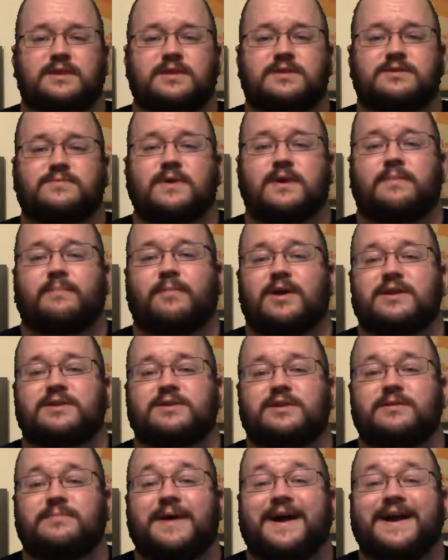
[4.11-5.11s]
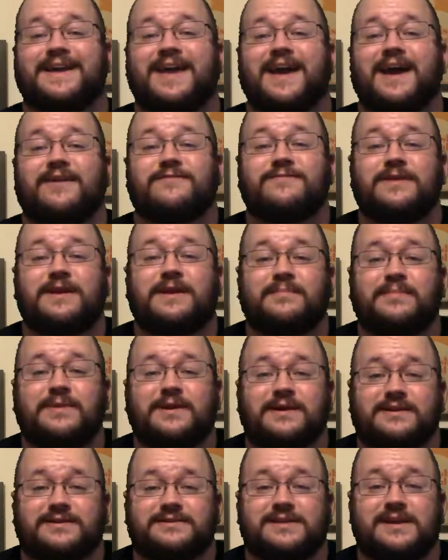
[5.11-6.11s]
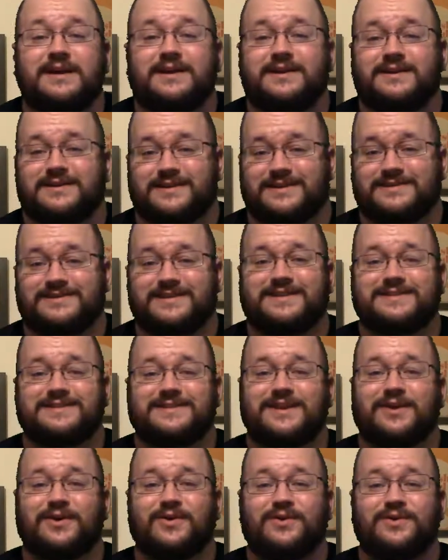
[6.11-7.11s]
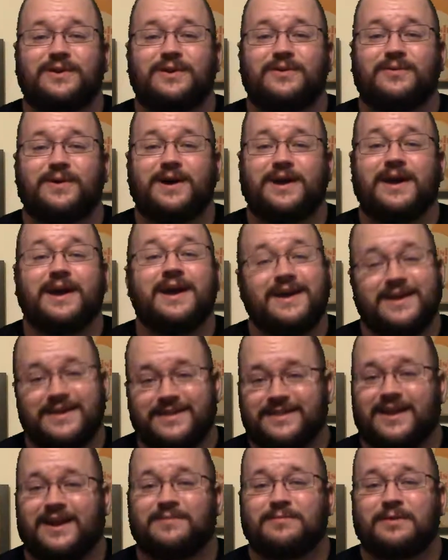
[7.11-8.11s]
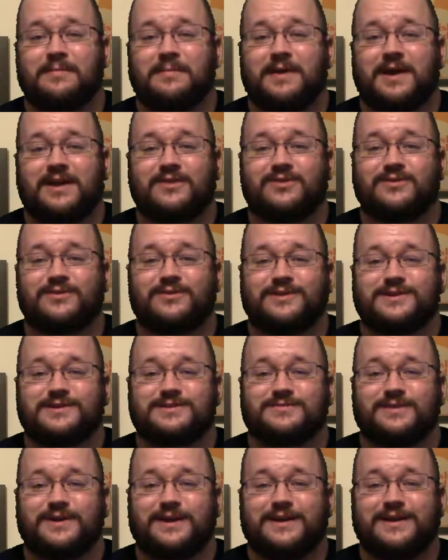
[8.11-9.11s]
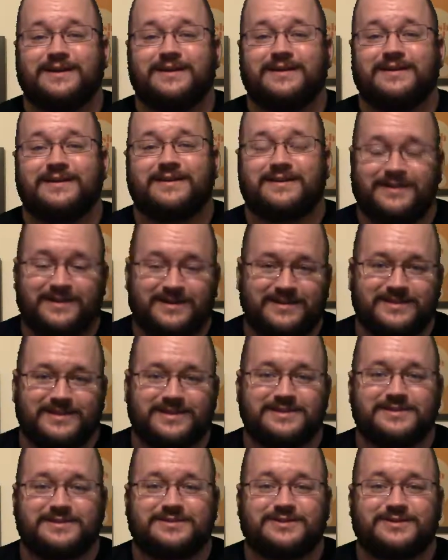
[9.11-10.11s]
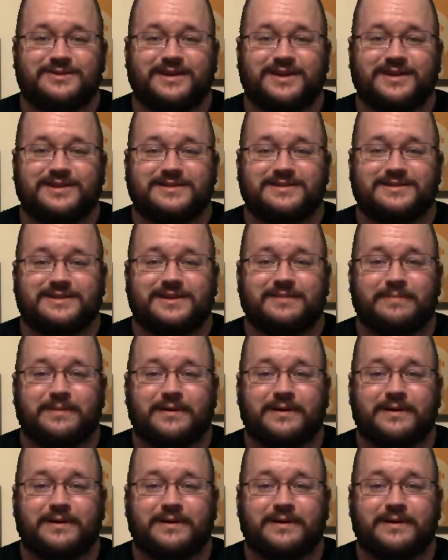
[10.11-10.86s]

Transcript: This week brought to you by Caffeine Pills, because that's the only way that I'm going to make it through this week. This is Too Late to Sleep.